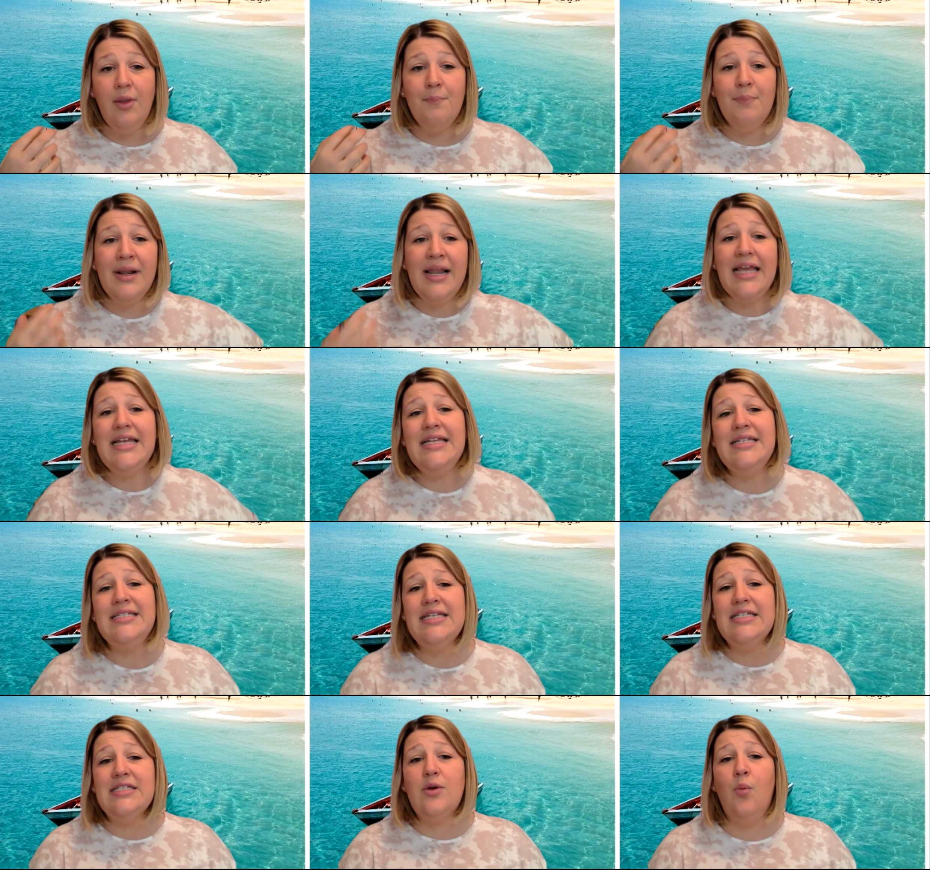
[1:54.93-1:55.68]

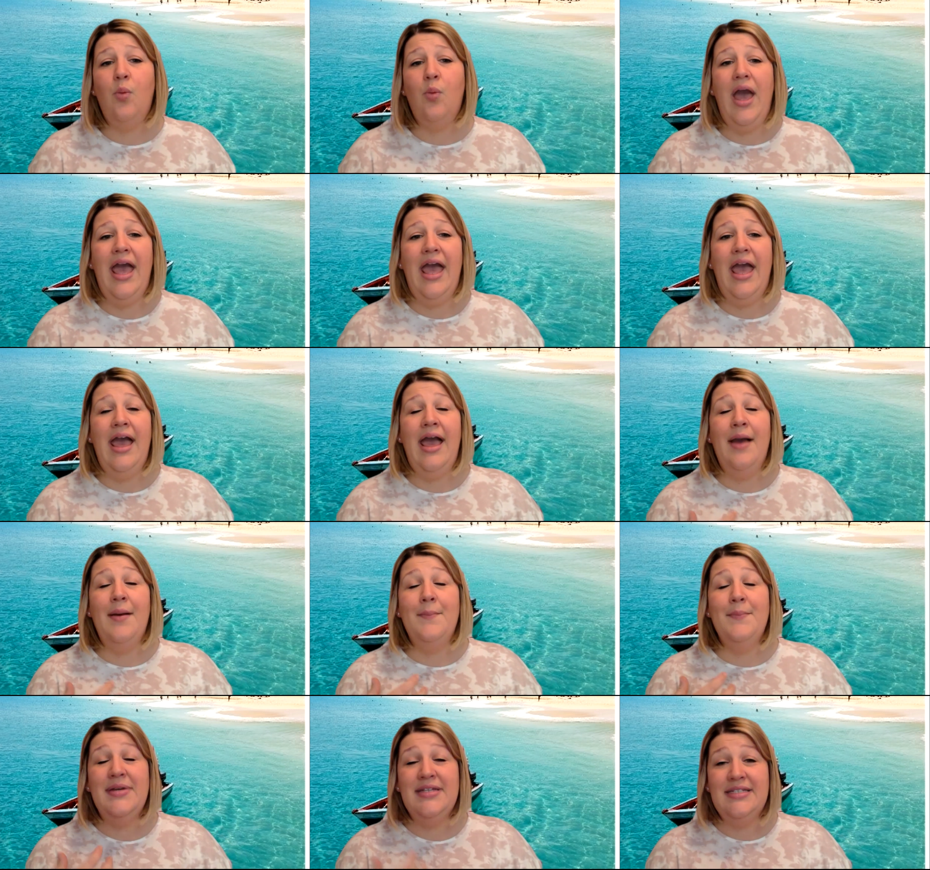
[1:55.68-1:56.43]
places
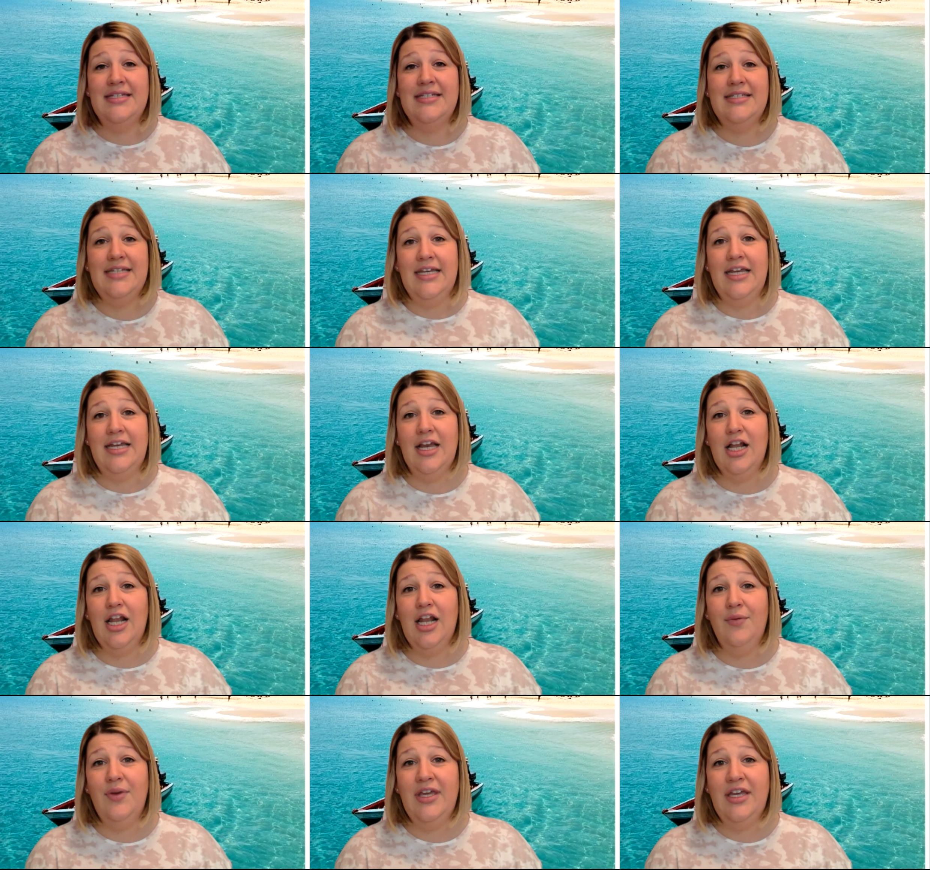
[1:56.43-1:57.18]
where Mr. Stink and
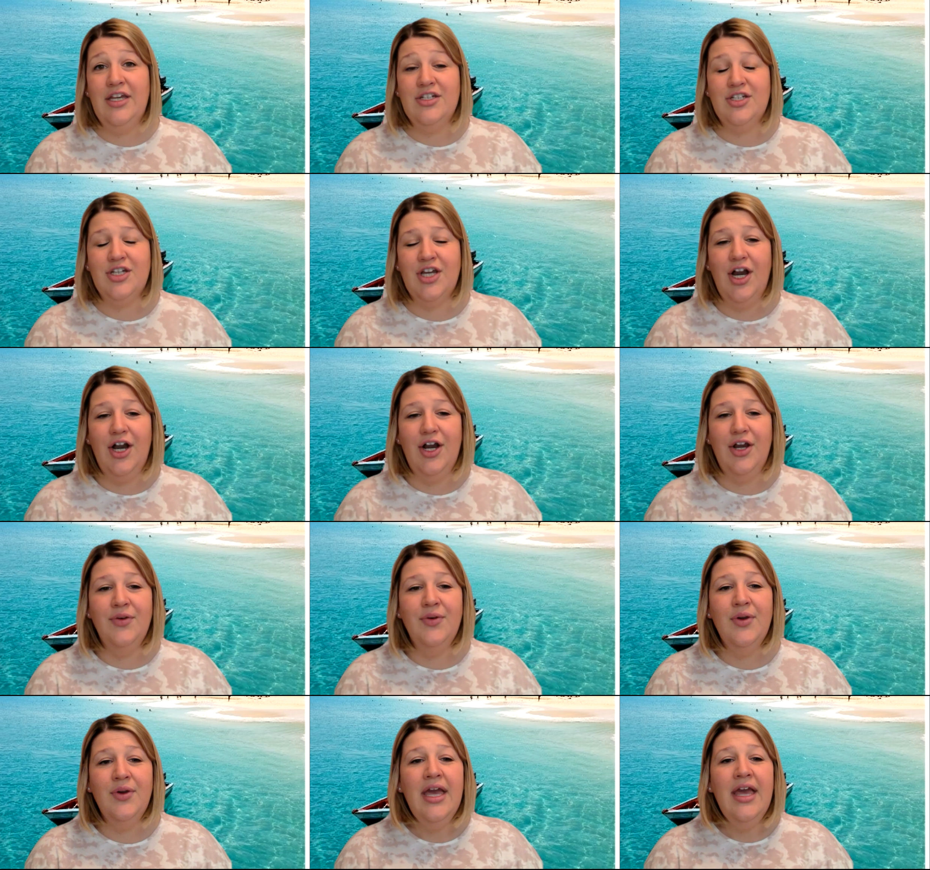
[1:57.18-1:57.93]
Chloe could
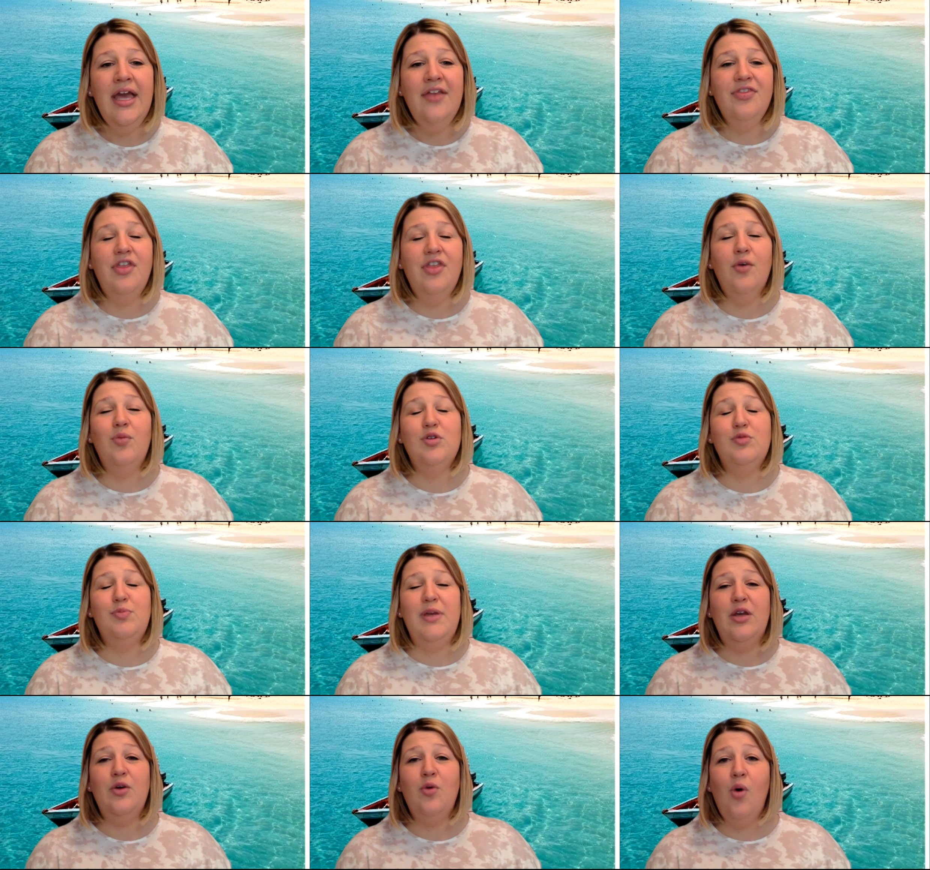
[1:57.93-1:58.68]
go that would
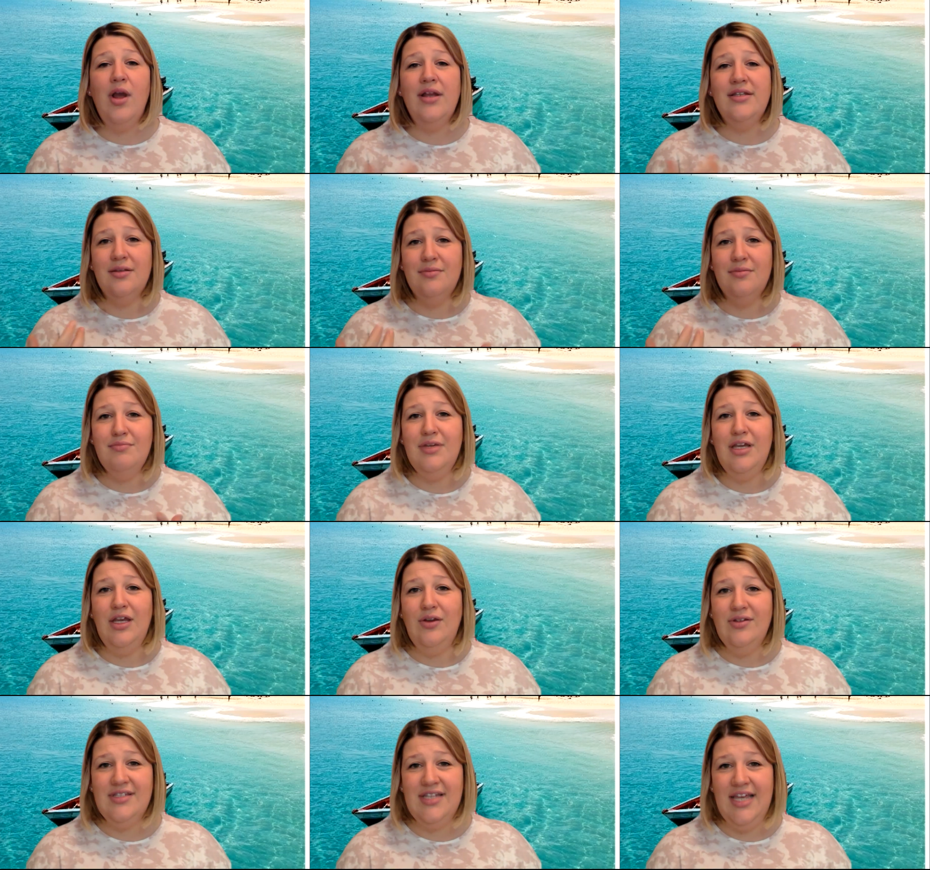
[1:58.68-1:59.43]
be quite
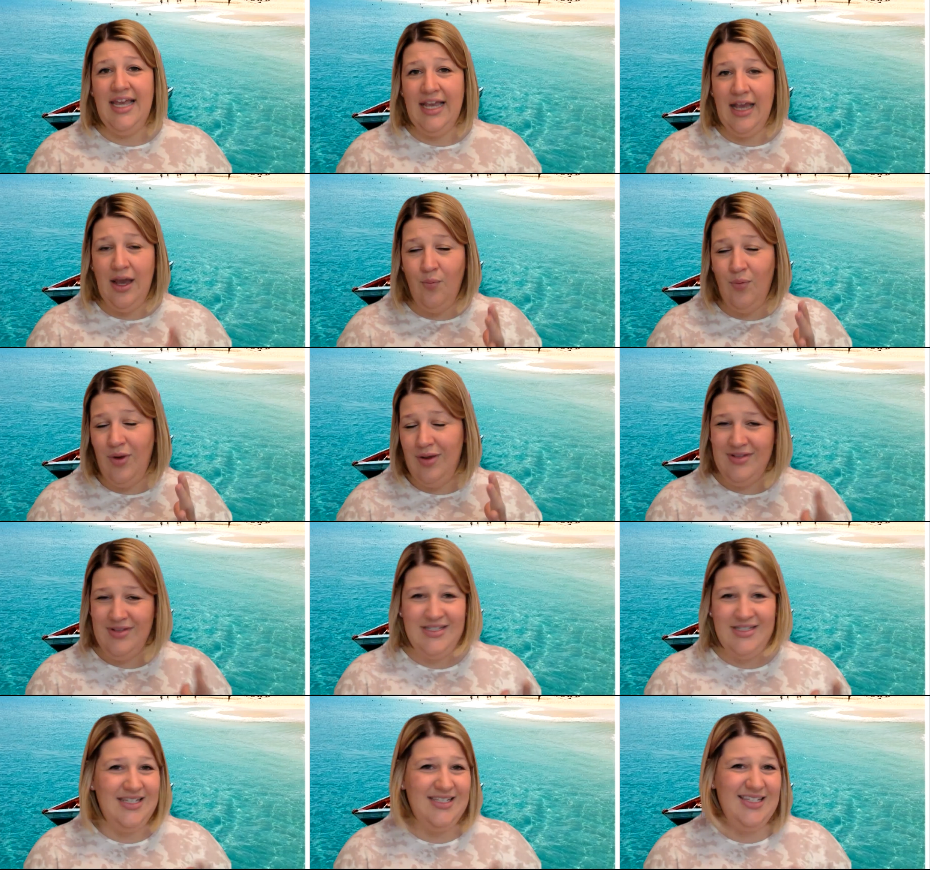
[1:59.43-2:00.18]
amusing, and where
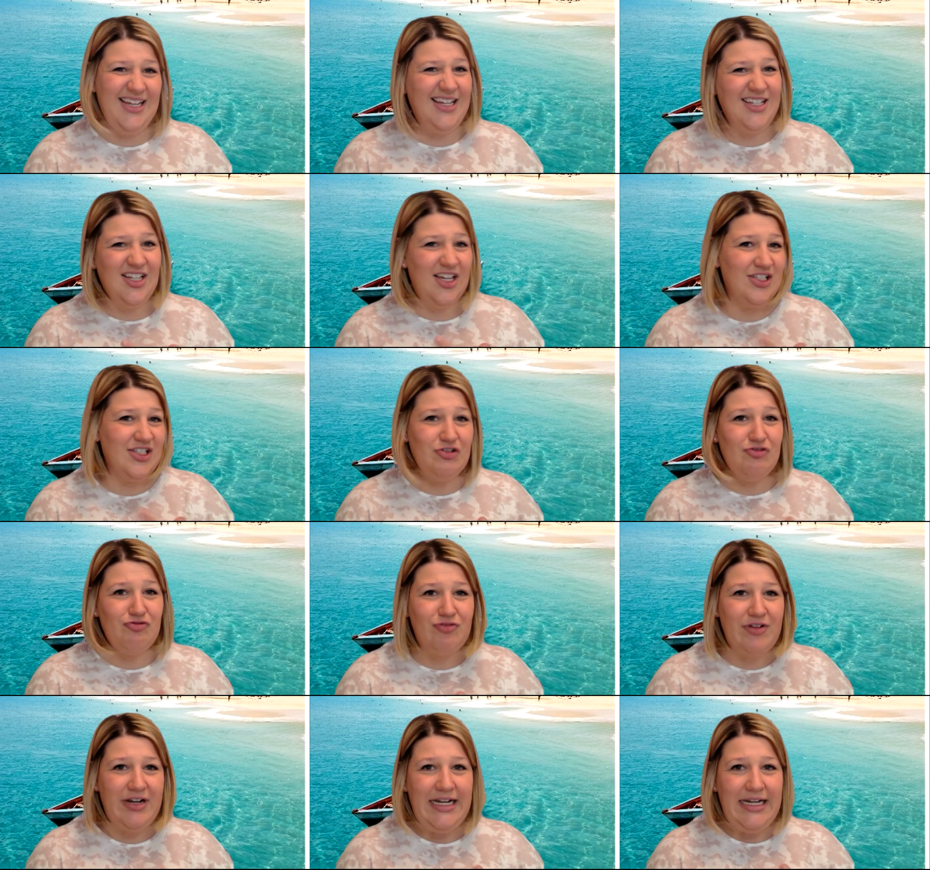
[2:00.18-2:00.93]
Mr. Stink
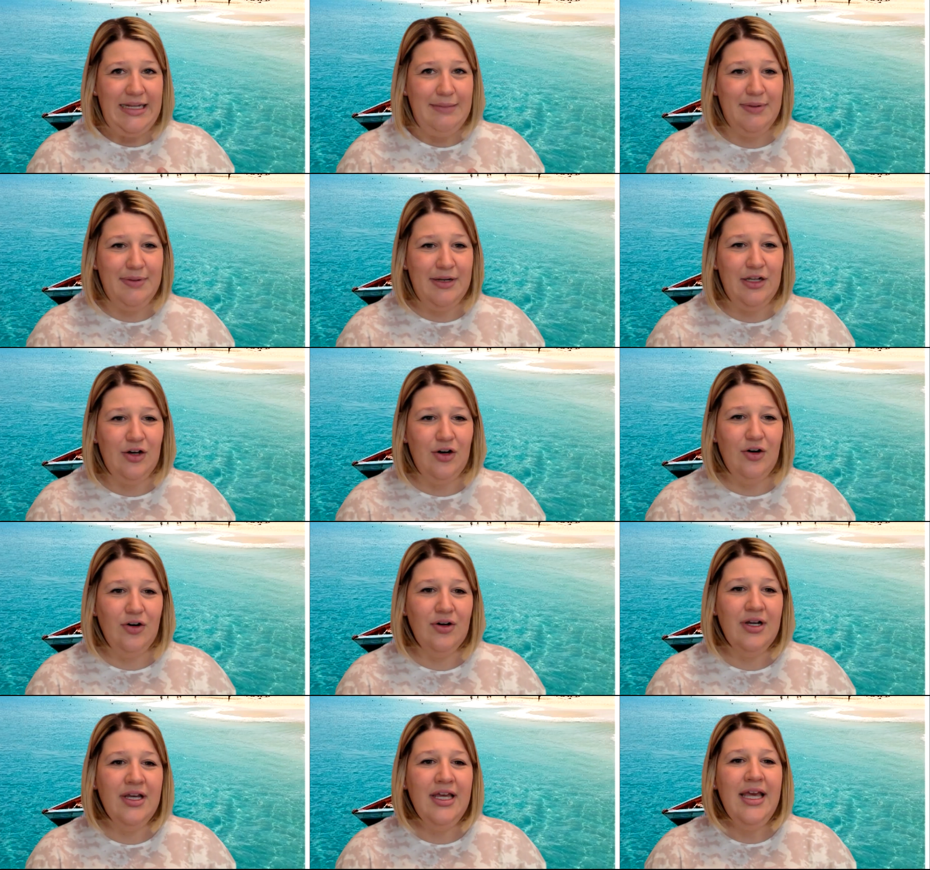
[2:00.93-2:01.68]
doesn't really
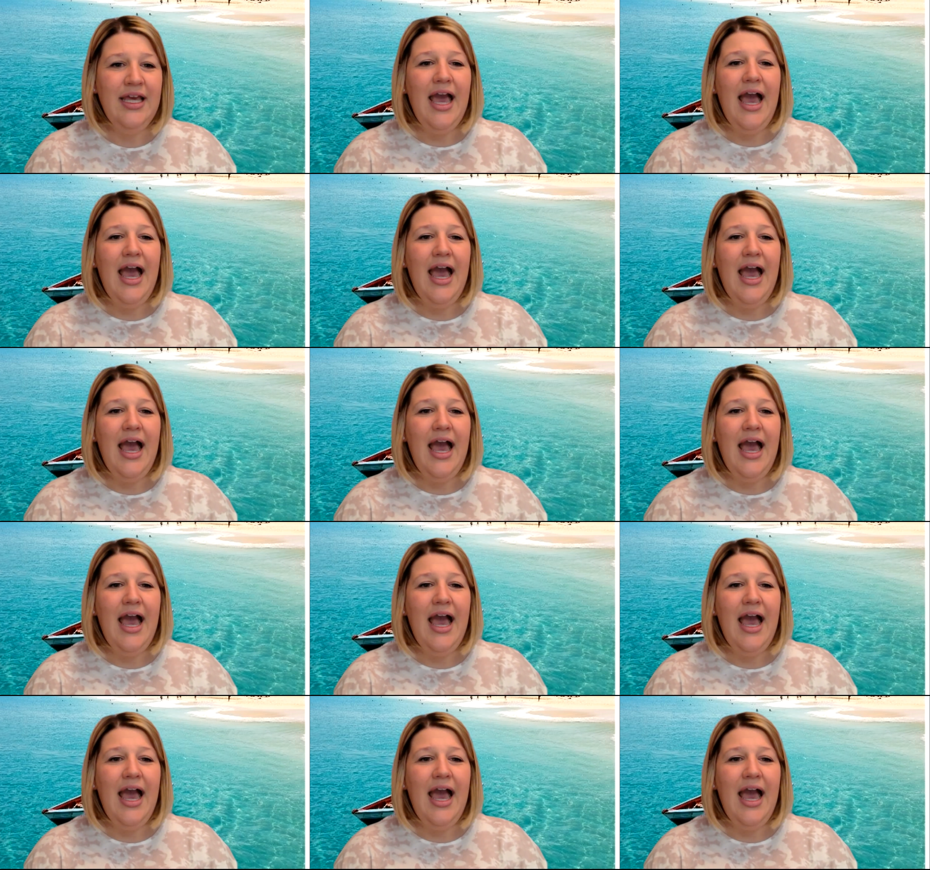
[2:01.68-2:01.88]
belong,